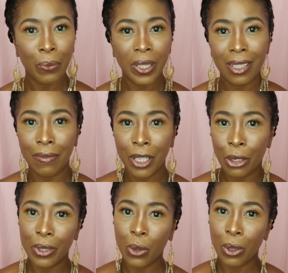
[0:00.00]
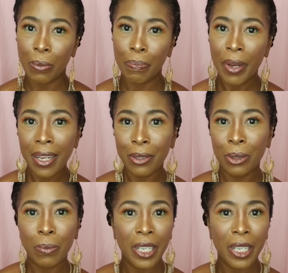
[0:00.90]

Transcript: what this video is all about,